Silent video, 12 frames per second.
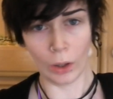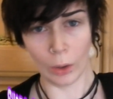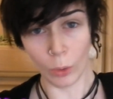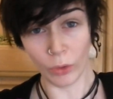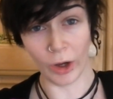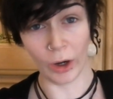
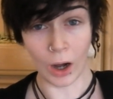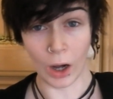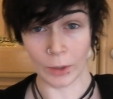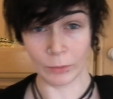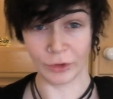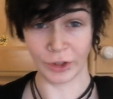Hello there,
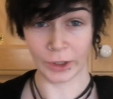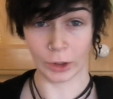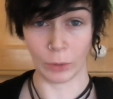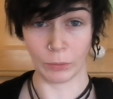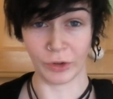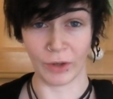I'm
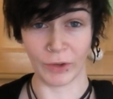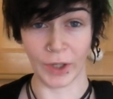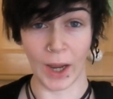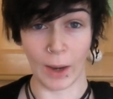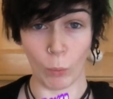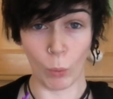
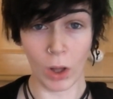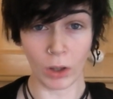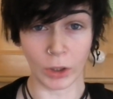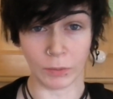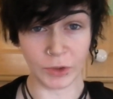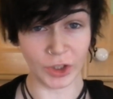ShaneClub7 and
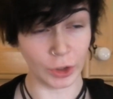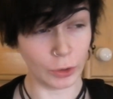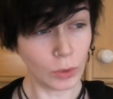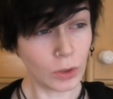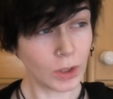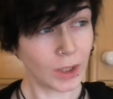welcome
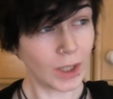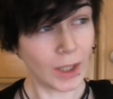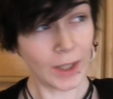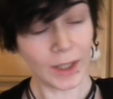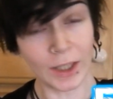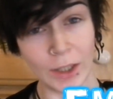to
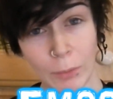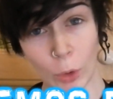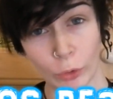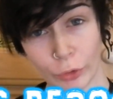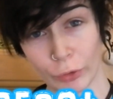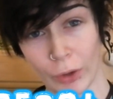
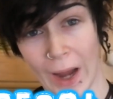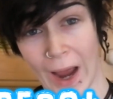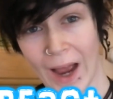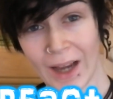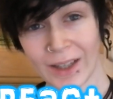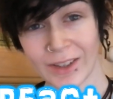Emos
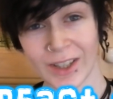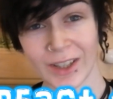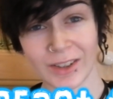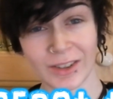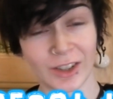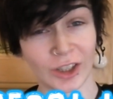React
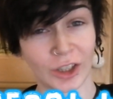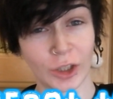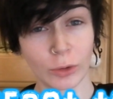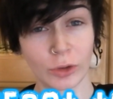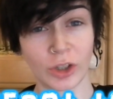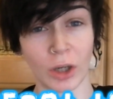to
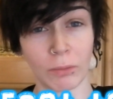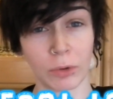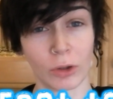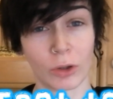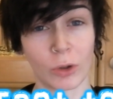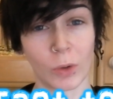Cute
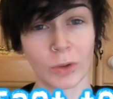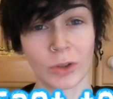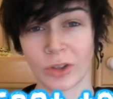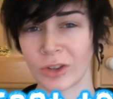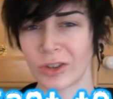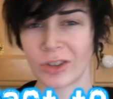Tumblr
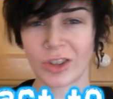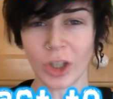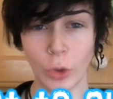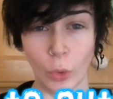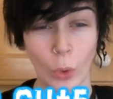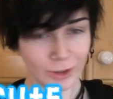Codes
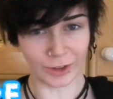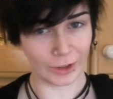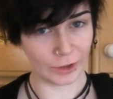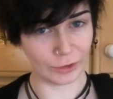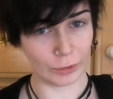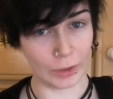2.
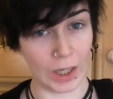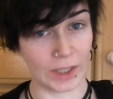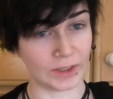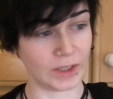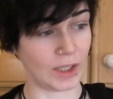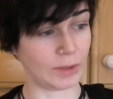Seeing as you
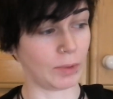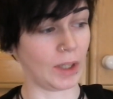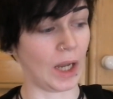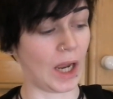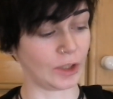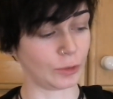guys like
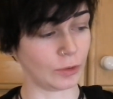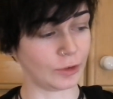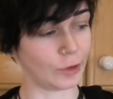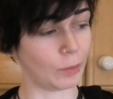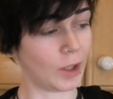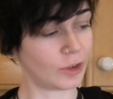my last one
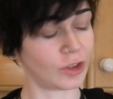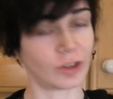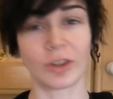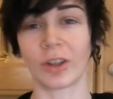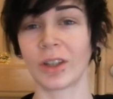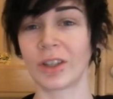so much, I
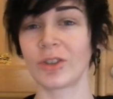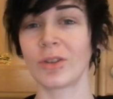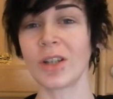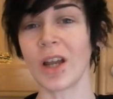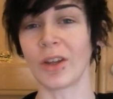thought I'd do